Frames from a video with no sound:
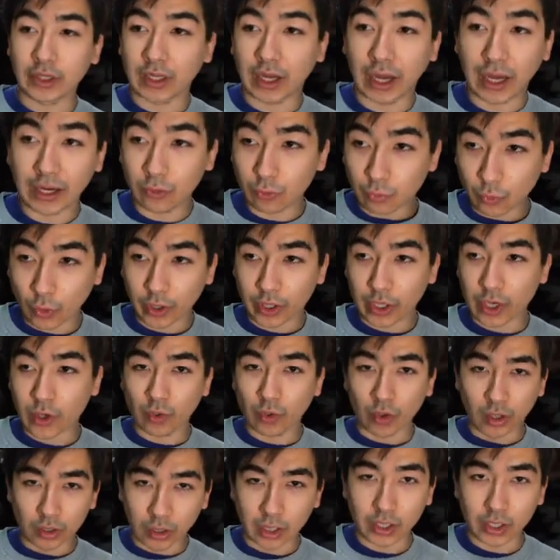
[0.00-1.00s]
I don't work in
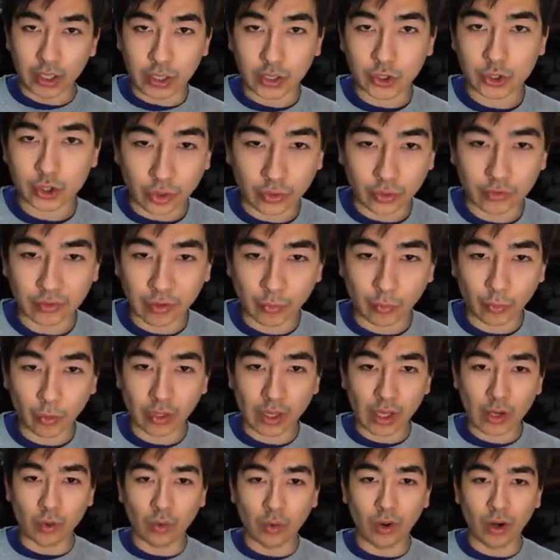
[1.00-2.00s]
quality assurance, I work
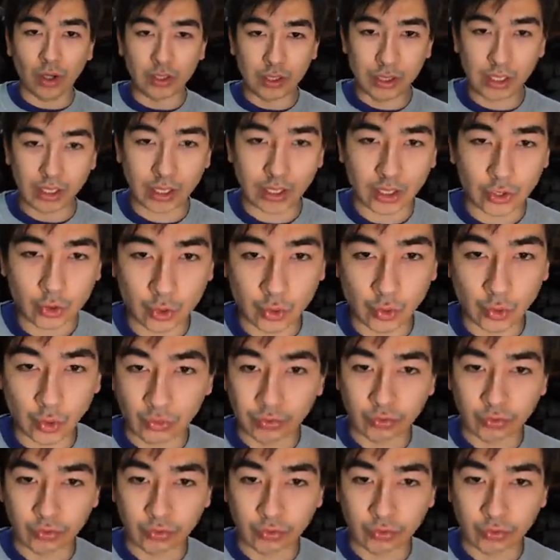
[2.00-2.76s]
in quality control.